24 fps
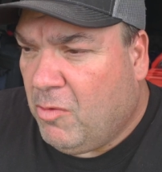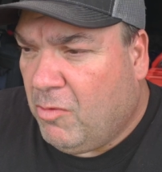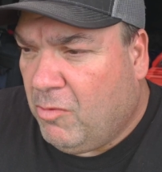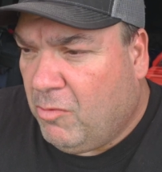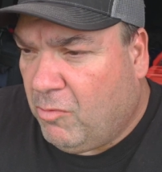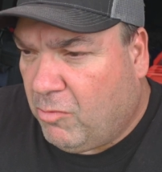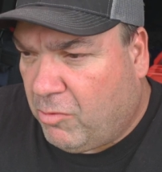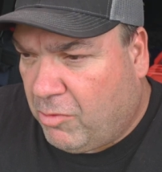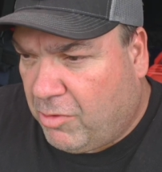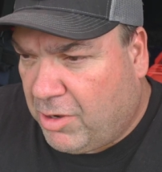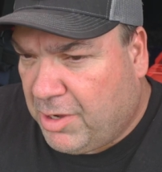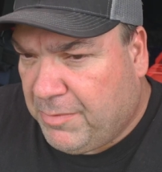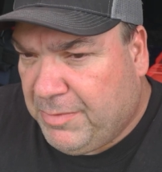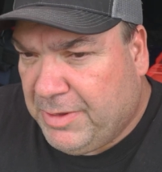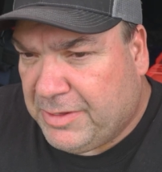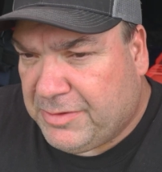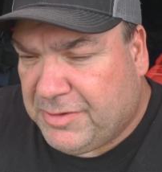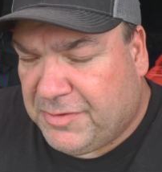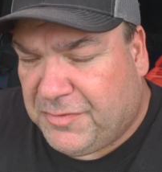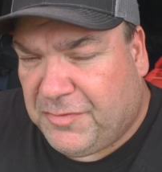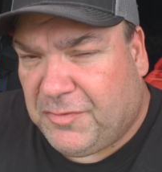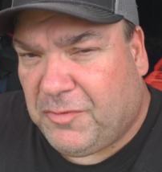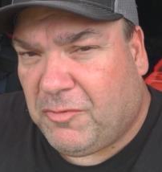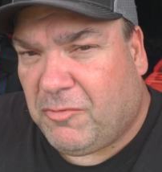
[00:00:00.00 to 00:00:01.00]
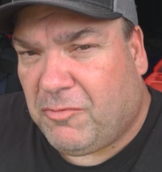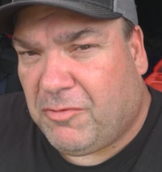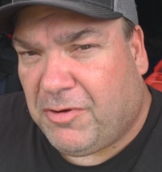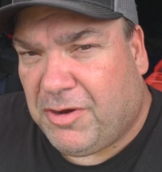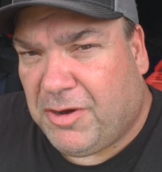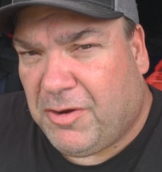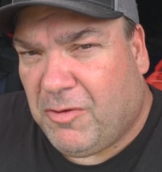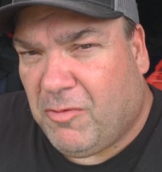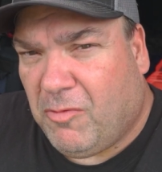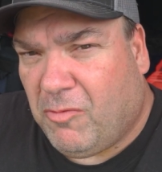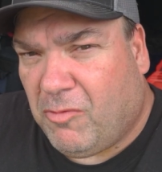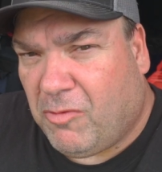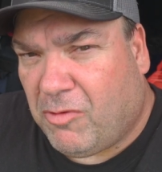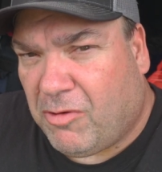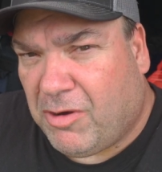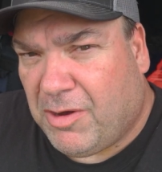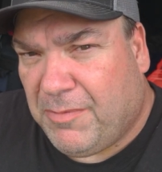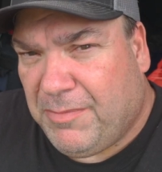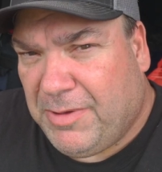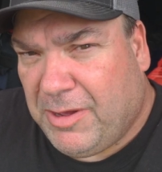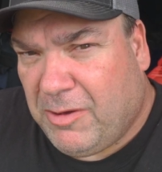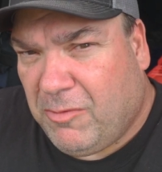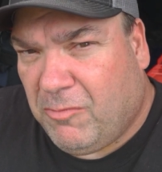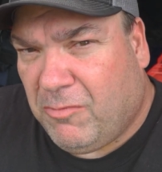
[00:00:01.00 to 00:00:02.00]
Worry about the story, worry
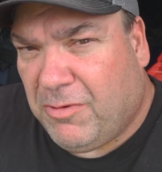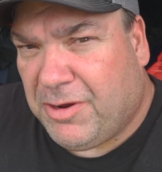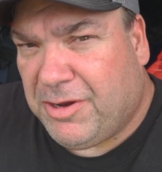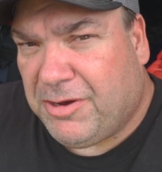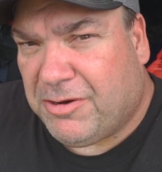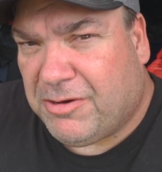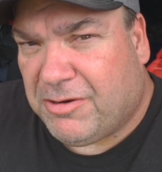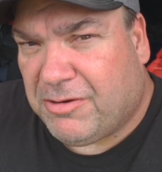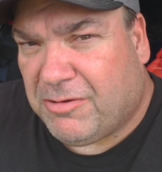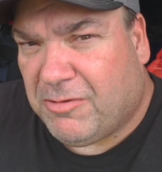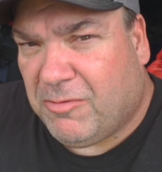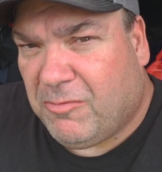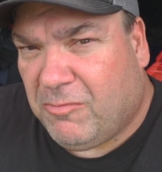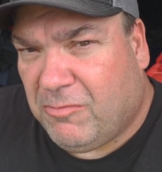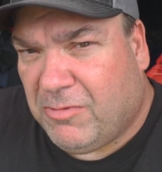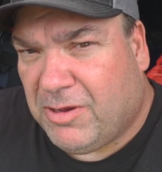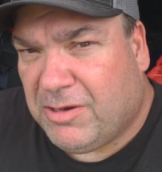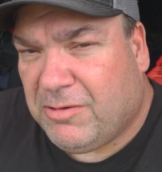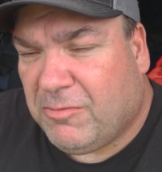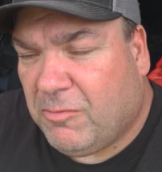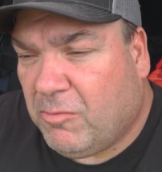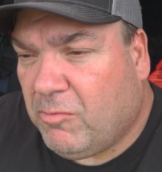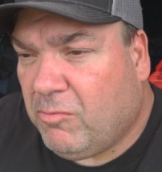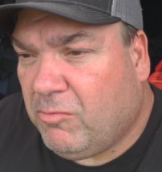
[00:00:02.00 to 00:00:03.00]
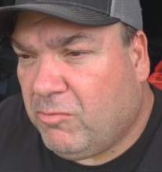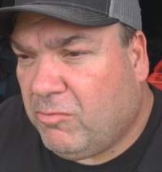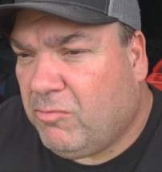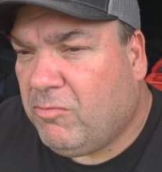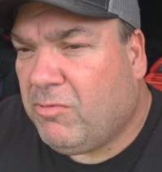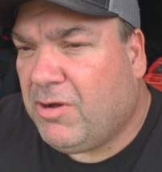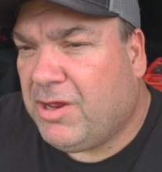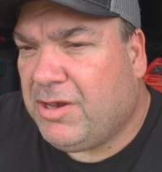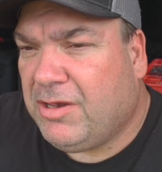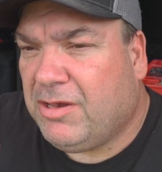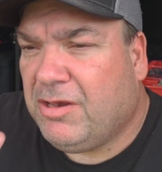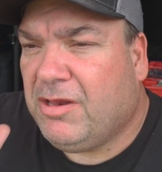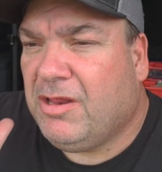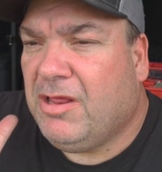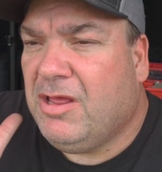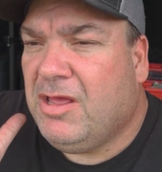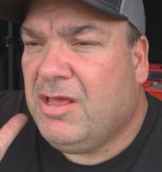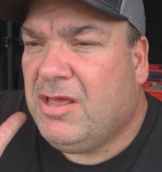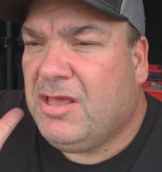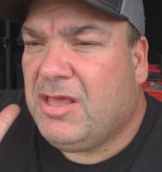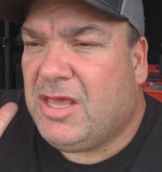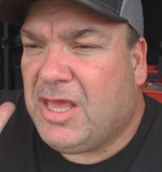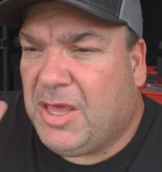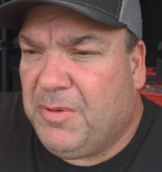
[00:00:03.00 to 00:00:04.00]
about what
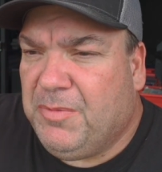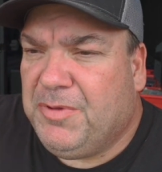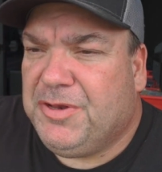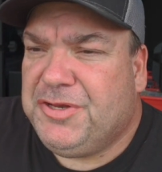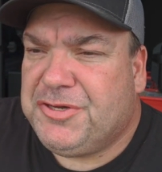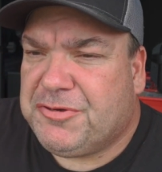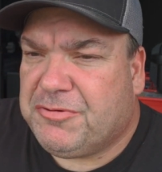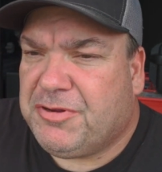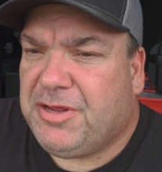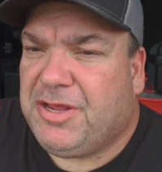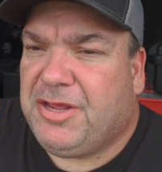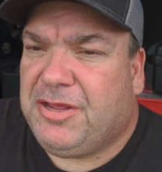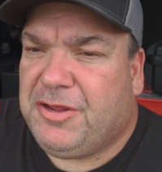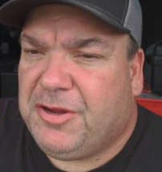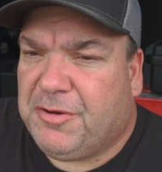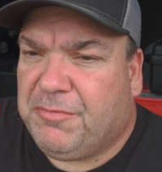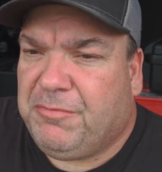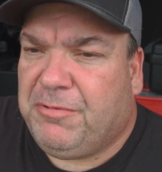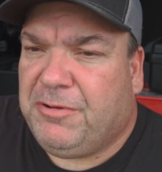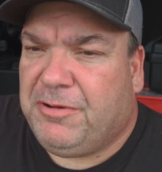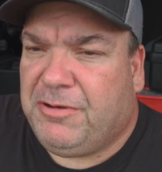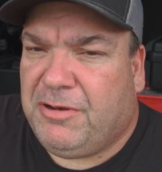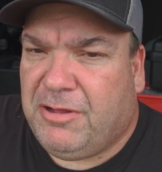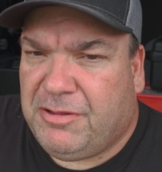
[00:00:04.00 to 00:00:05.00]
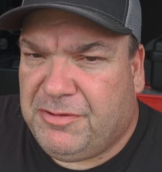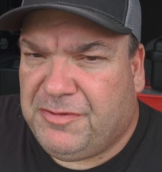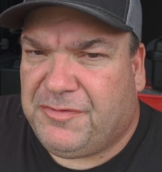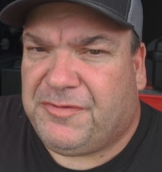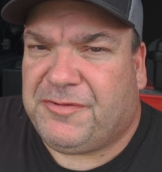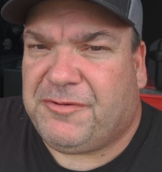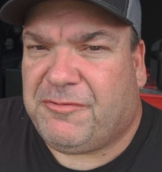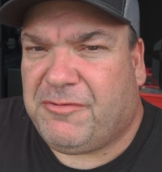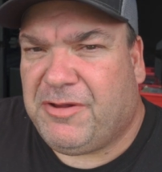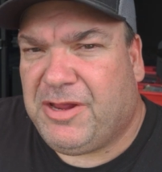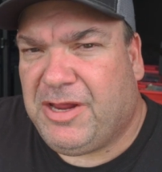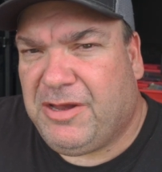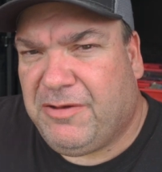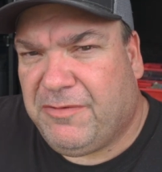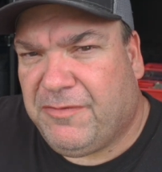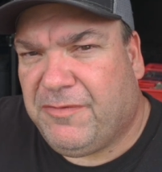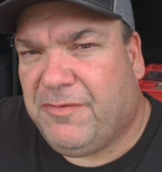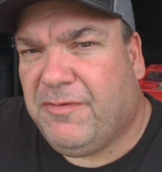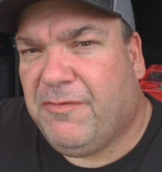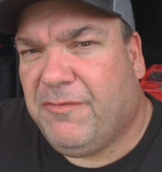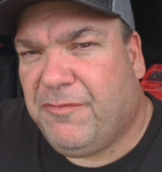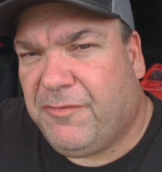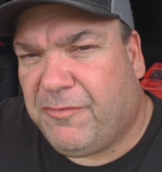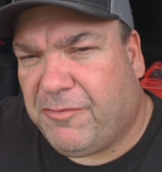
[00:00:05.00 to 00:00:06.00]
imagery you're putting on the screen
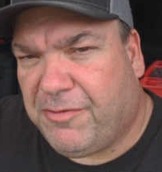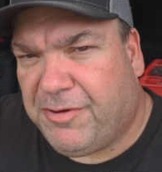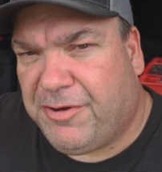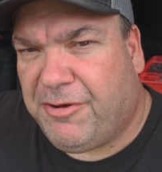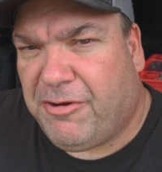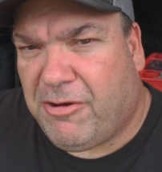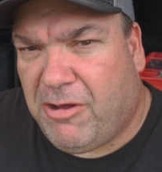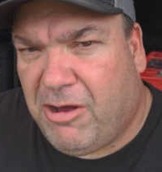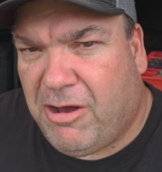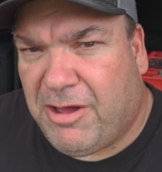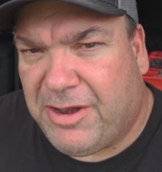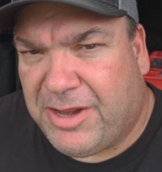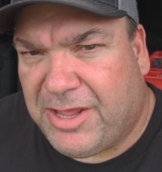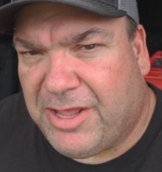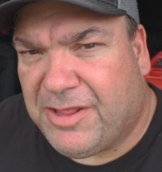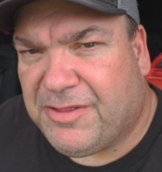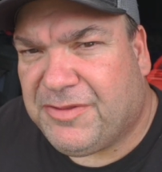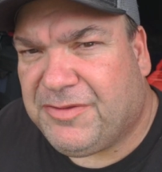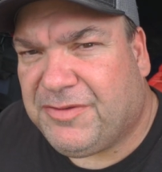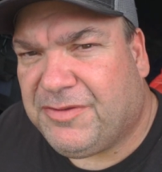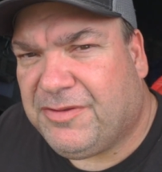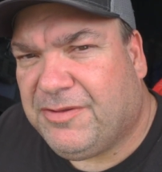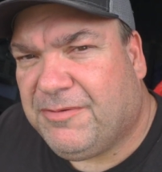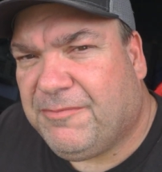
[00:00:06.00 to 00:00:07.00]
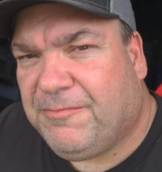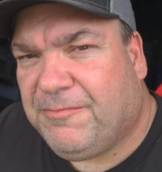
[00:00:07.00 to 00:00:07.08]
for your audience.